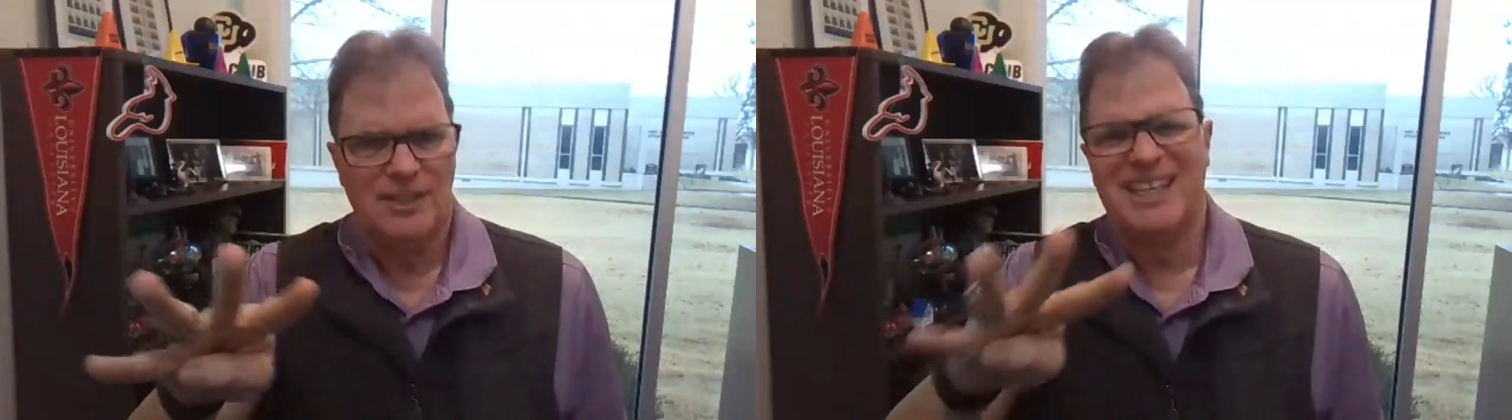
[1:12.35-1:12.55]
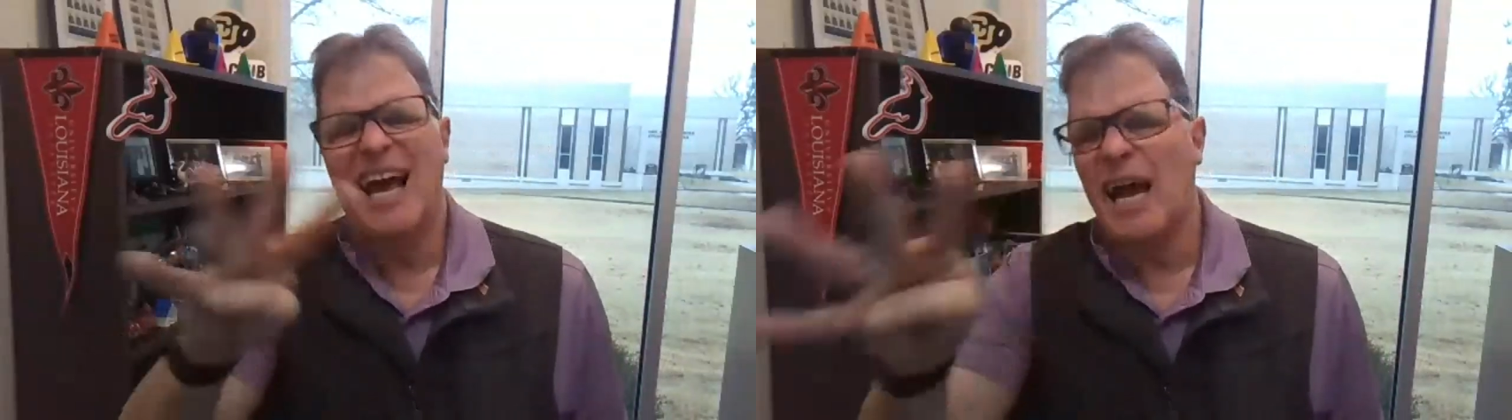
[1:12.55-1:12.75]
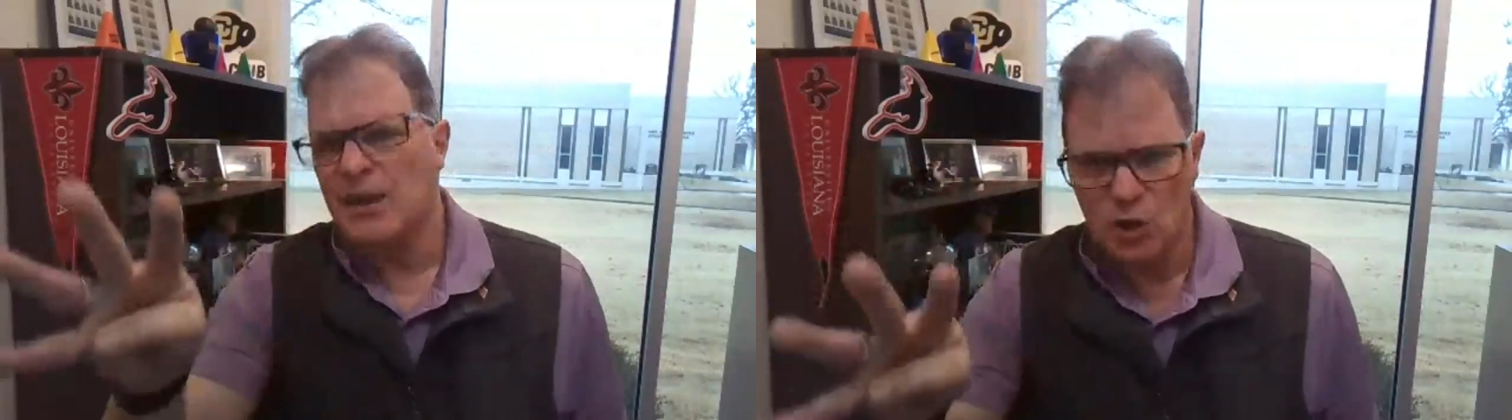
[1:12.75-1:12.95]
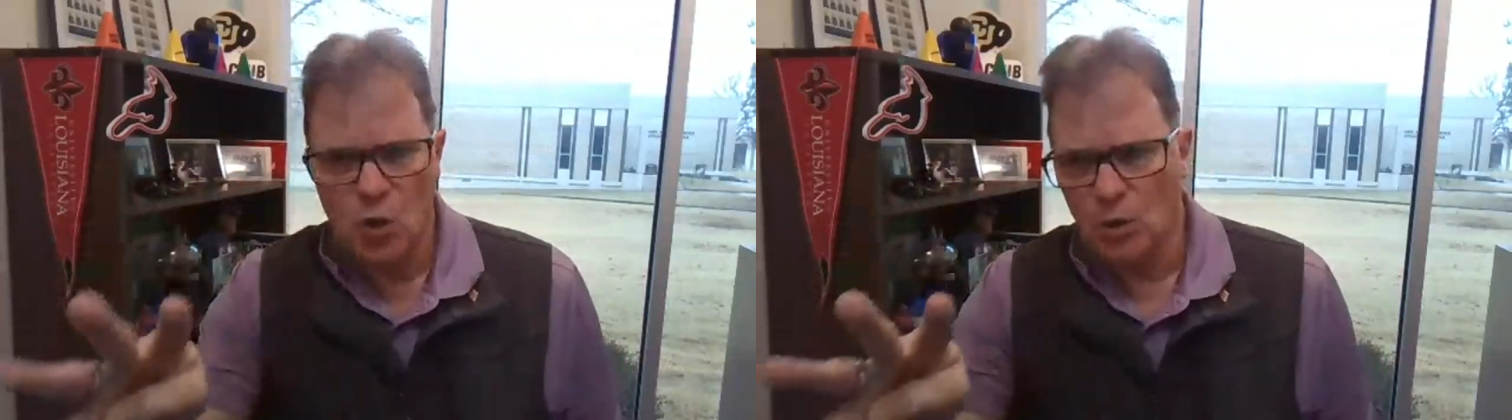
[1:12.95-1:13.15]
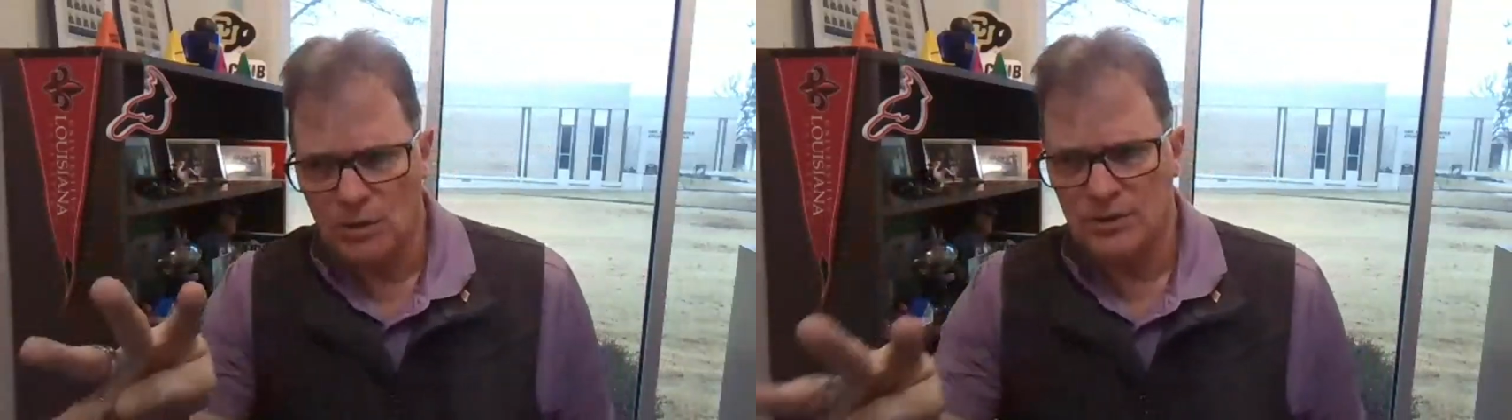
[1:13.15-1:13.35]
the
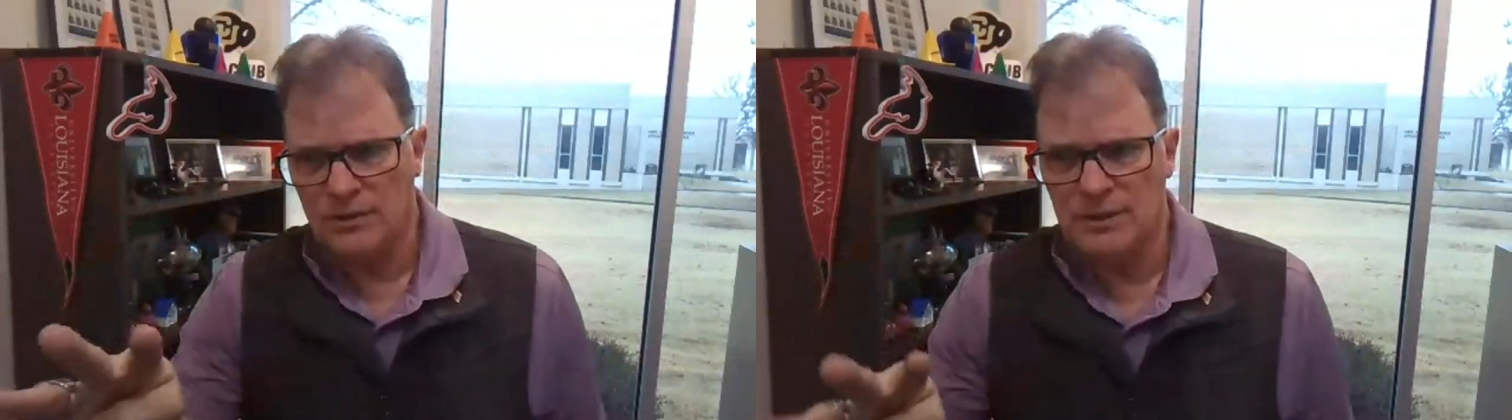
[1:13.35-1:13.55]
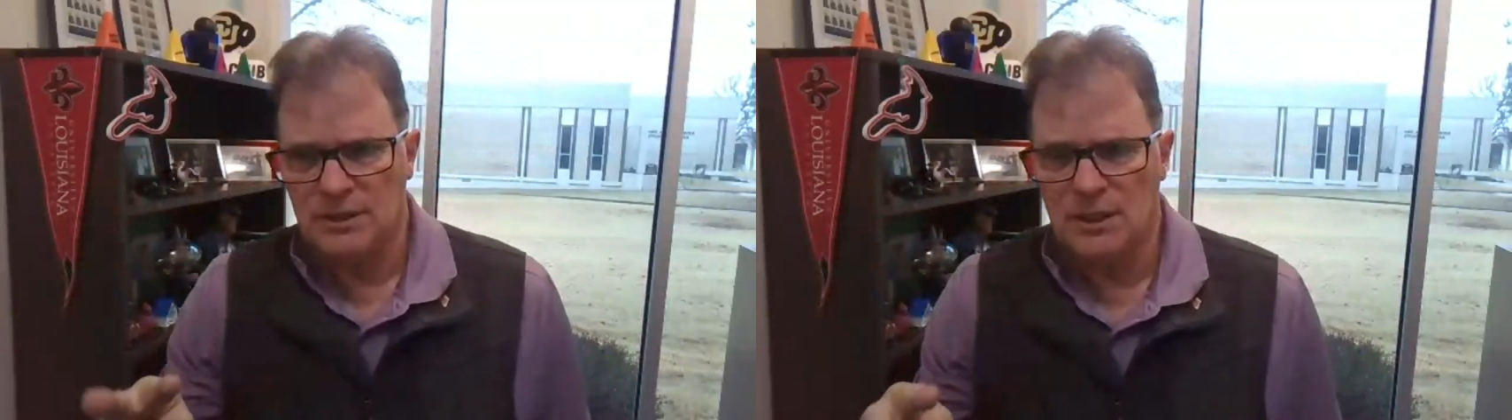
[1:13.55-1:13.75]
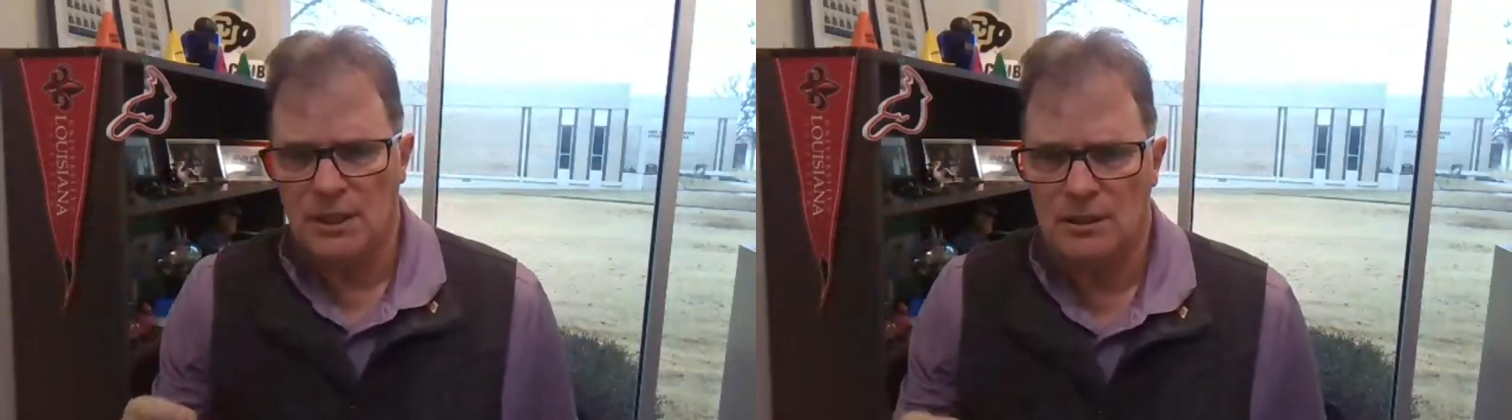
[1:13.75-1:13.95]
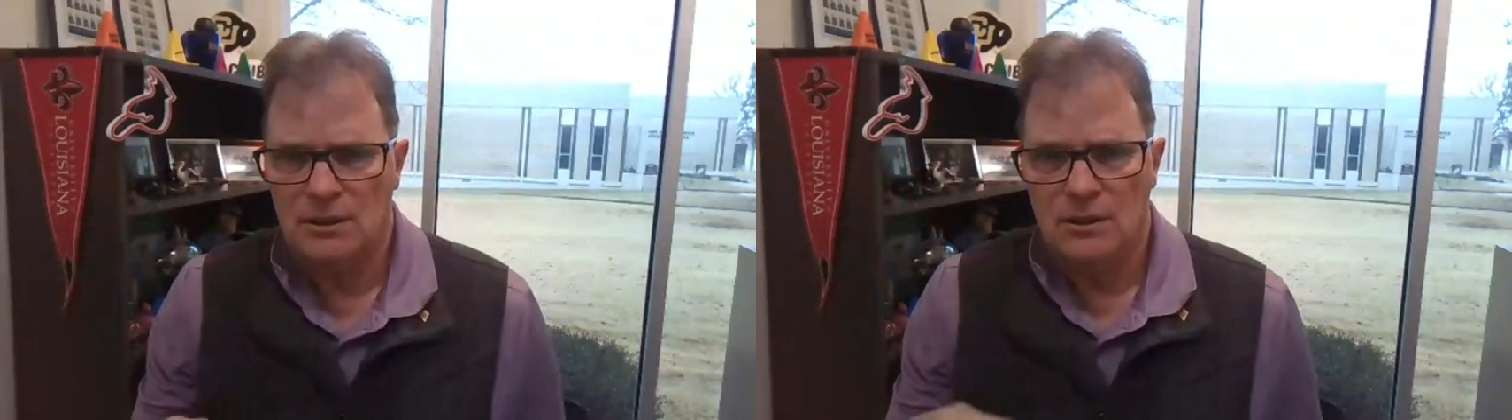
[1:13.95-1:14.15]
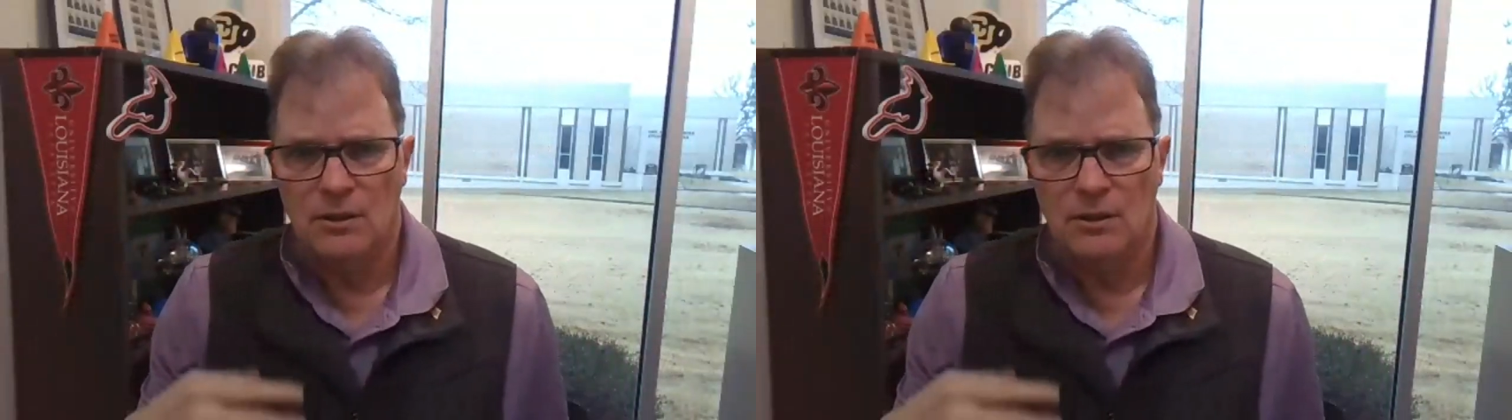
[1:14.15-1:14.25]
categories of intent.